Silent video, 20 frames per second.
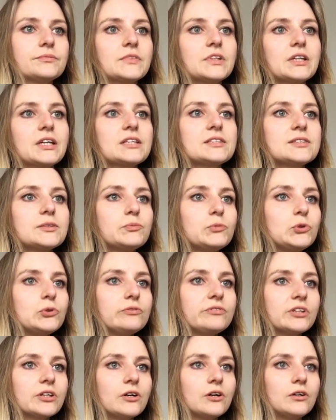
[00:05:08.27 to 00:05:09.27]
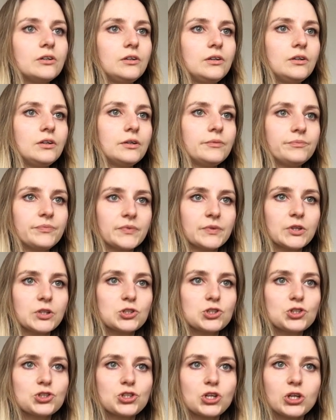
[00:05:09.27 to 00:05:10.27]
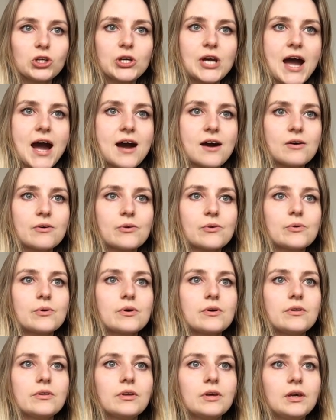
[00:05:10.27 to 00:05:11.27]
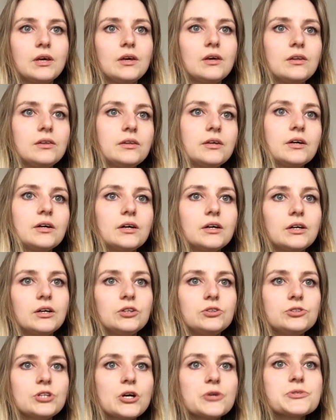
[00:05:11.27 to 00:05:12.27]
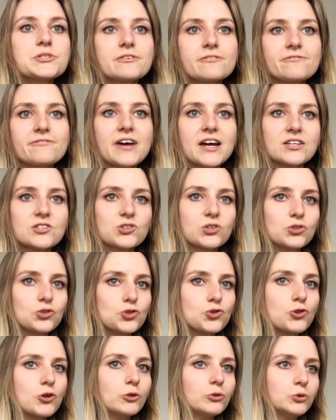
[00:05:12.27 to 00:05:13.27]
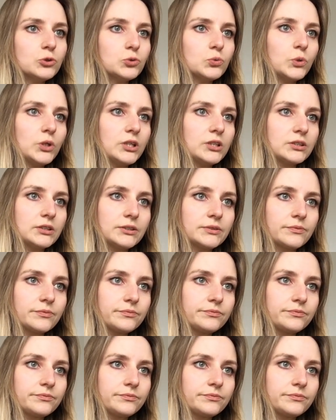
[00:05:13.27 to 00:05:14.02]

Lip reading: Okay, so moving on, I'm going to show you how the note effects controls work.